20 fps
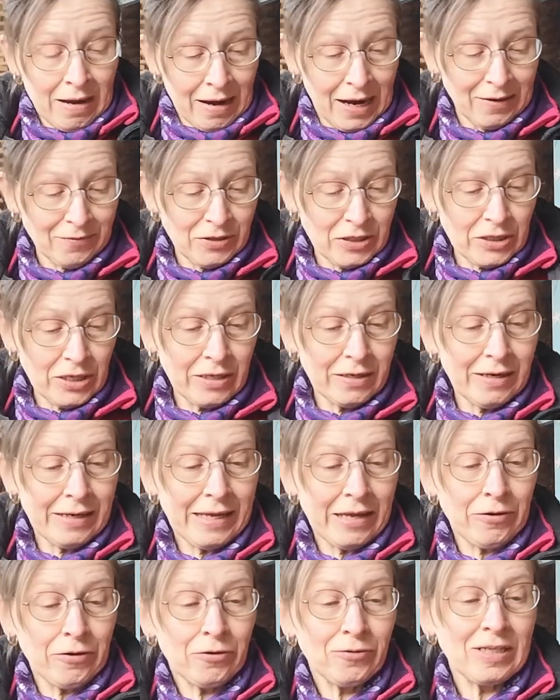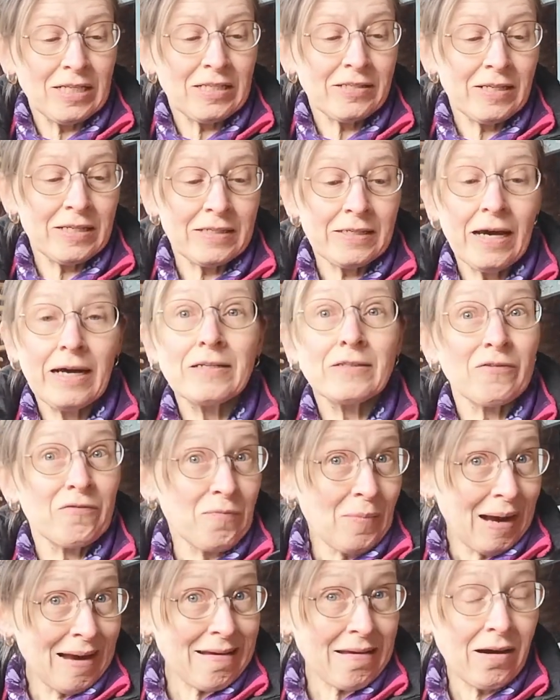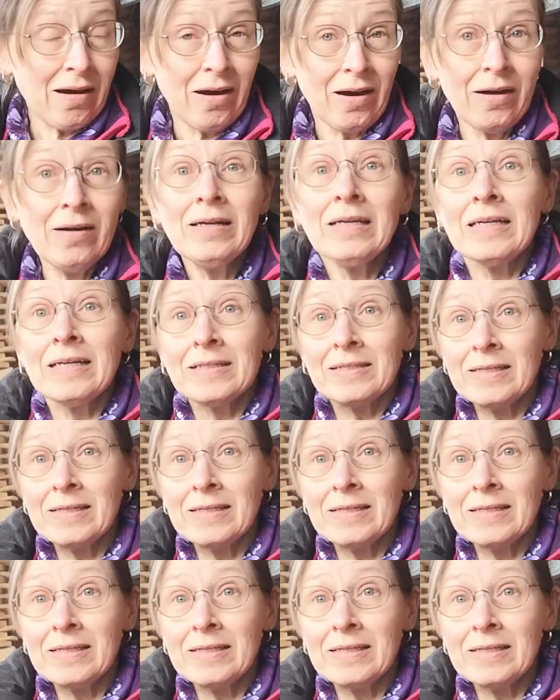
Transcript: I've certainly increased the size of my car